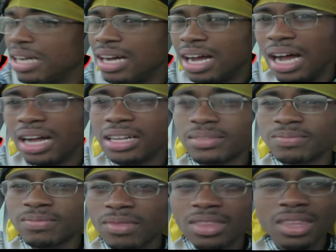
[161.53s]
I
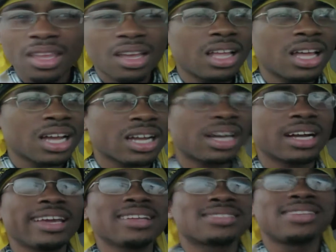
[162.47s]

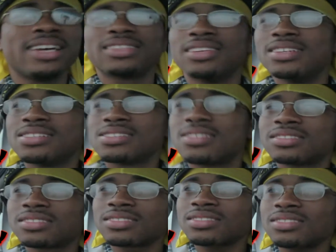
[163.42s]
can't take this. I
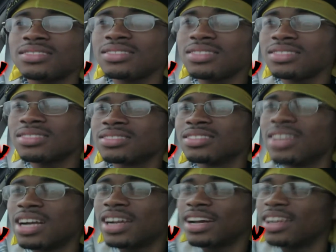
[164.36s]

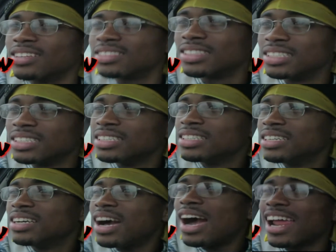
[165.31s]
gotta, I
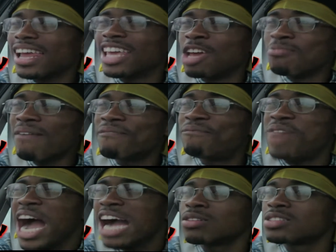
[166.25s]
gotta get my
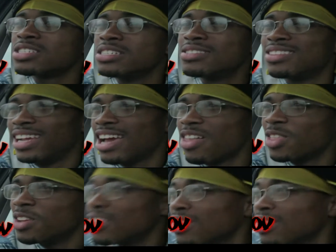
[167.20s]
faculties together.